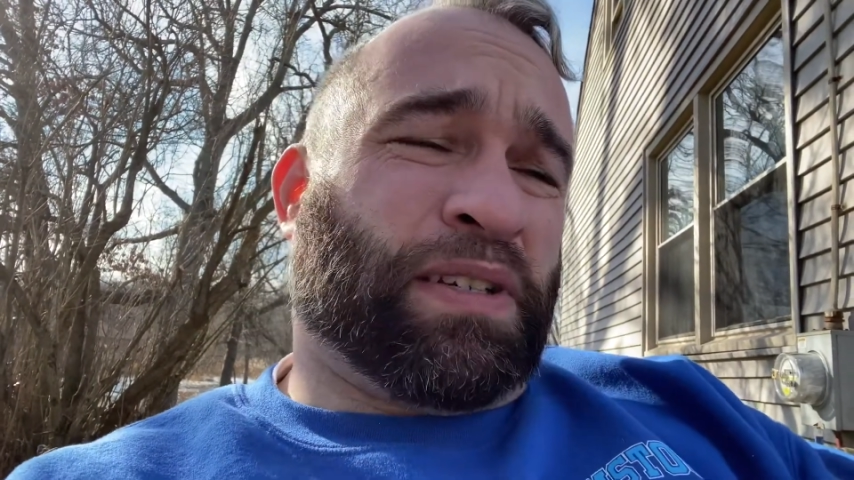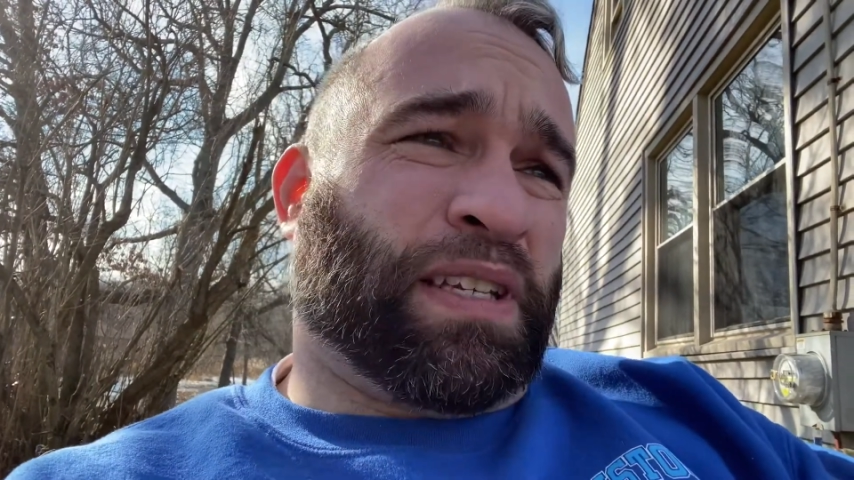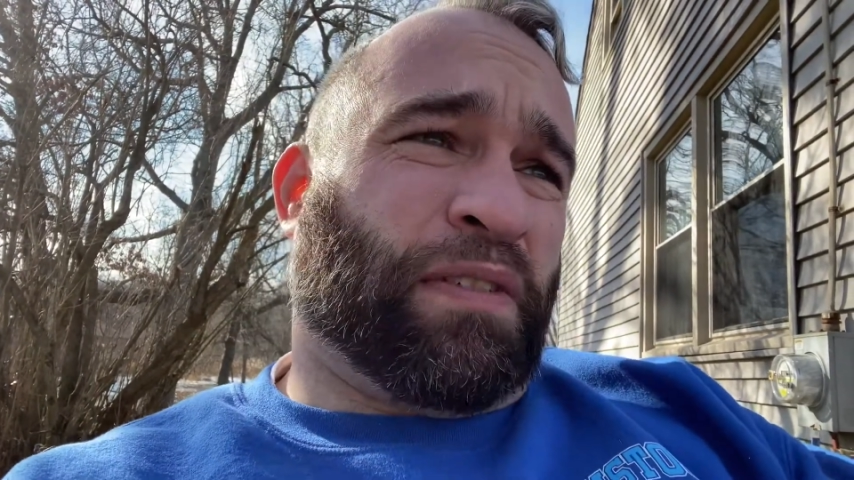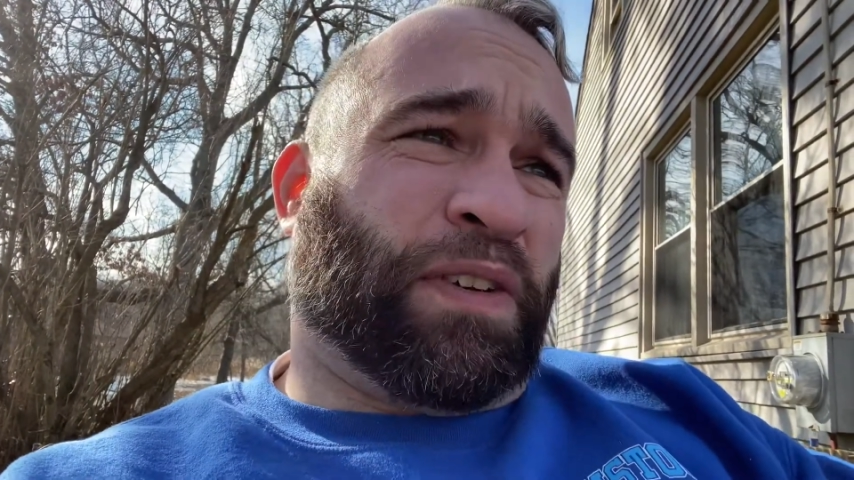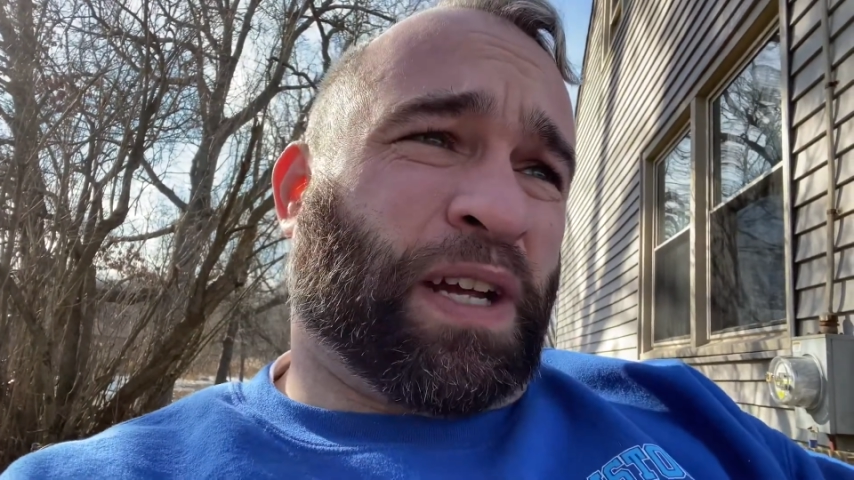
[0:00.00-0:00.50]
I was
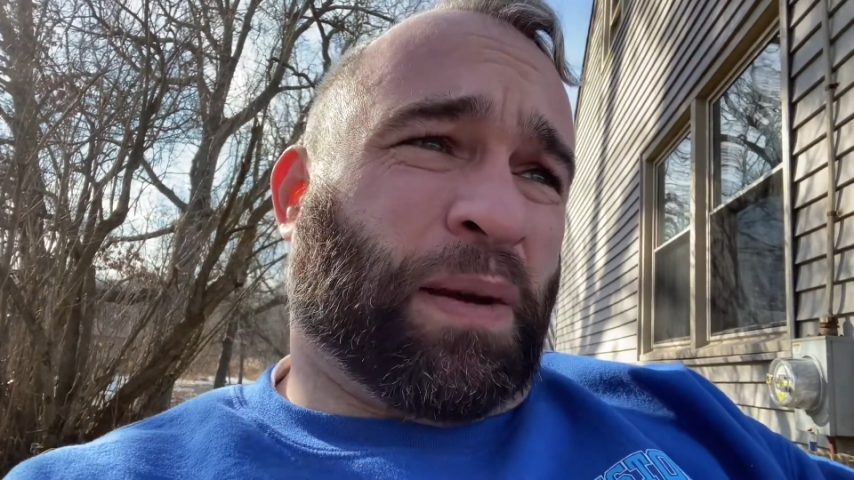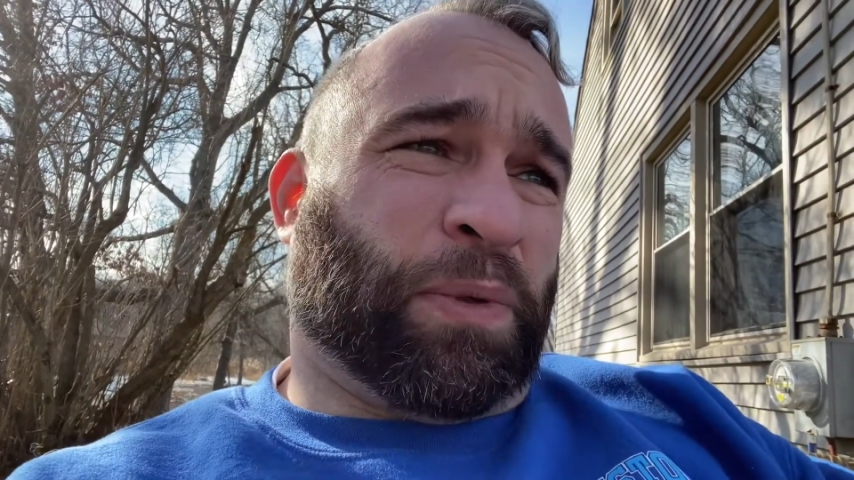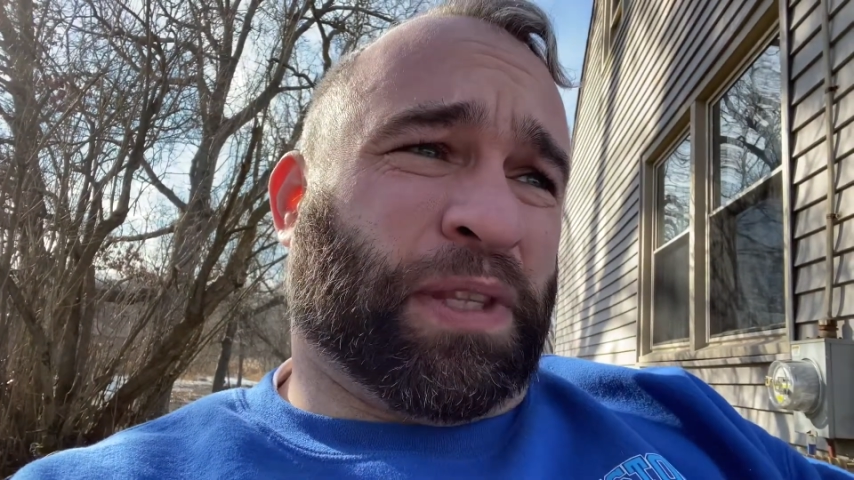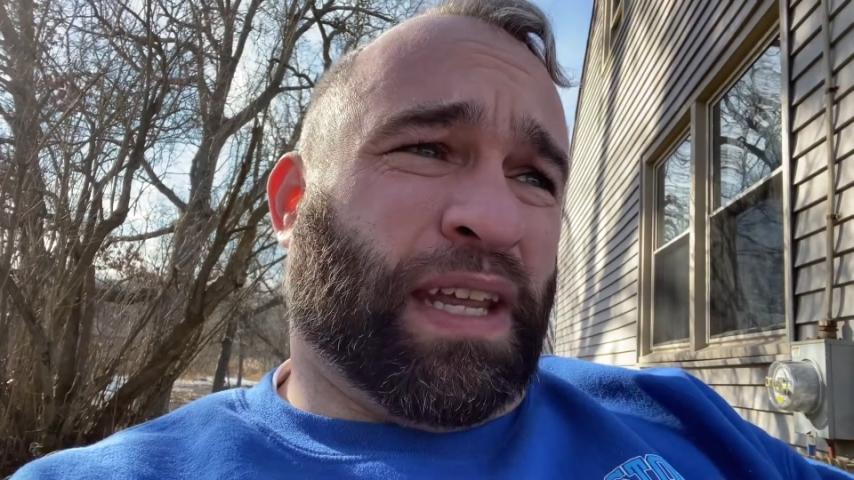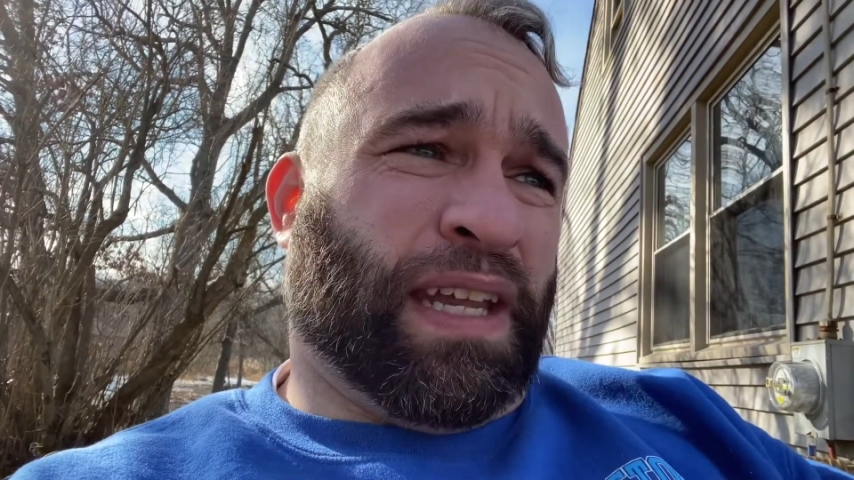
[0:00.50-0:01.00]
there for a
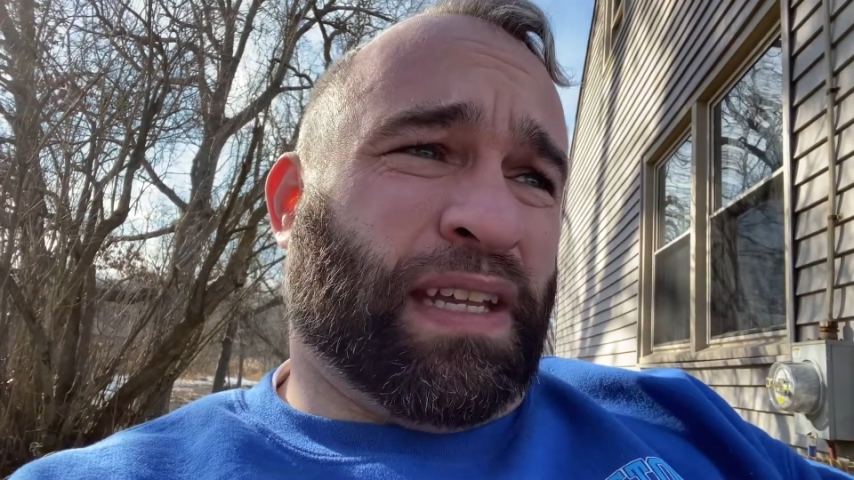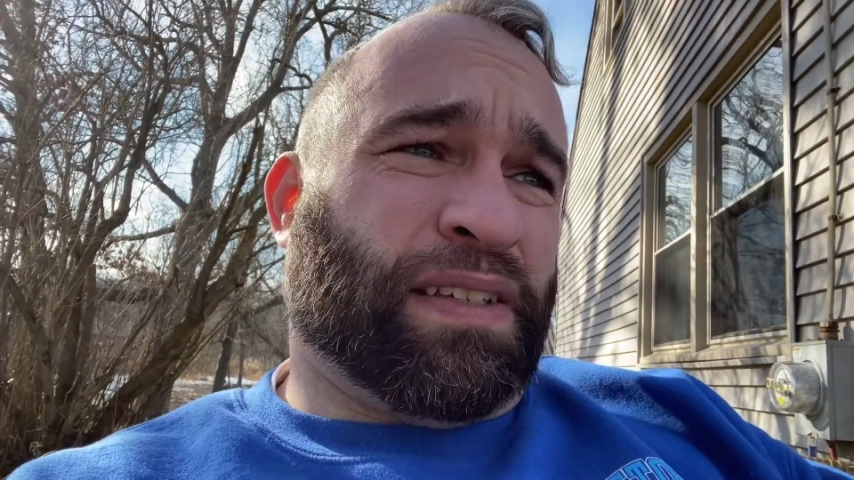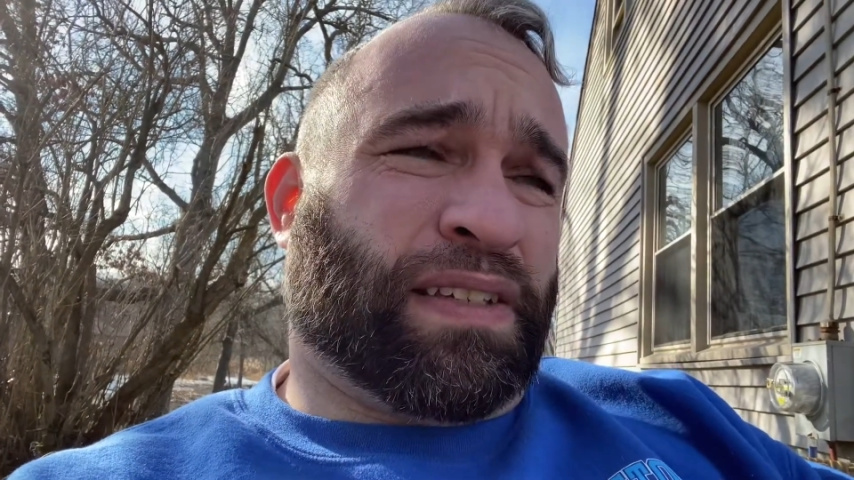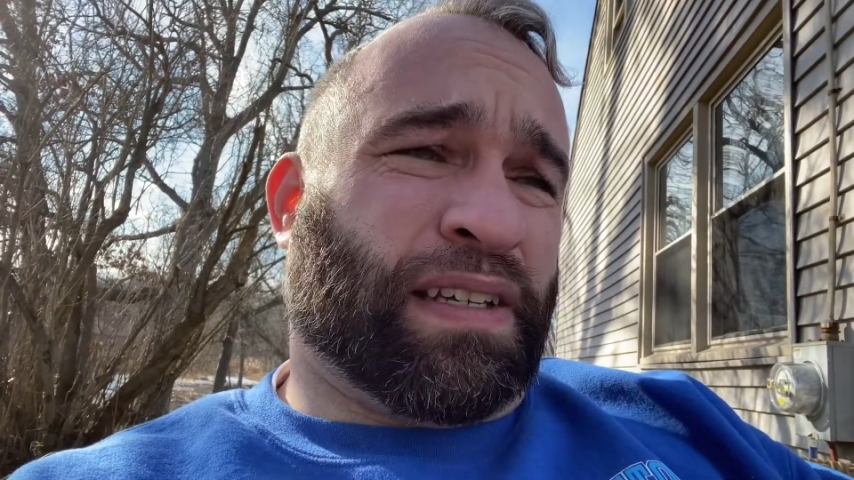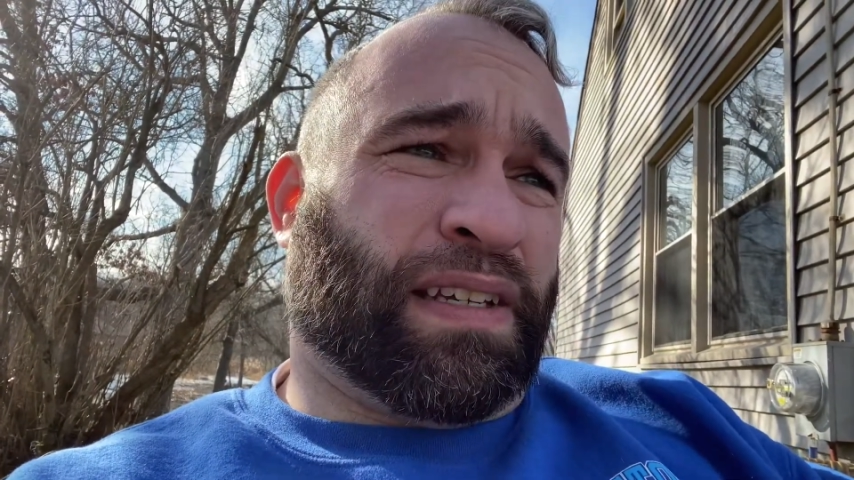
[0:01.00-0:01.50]
couple days.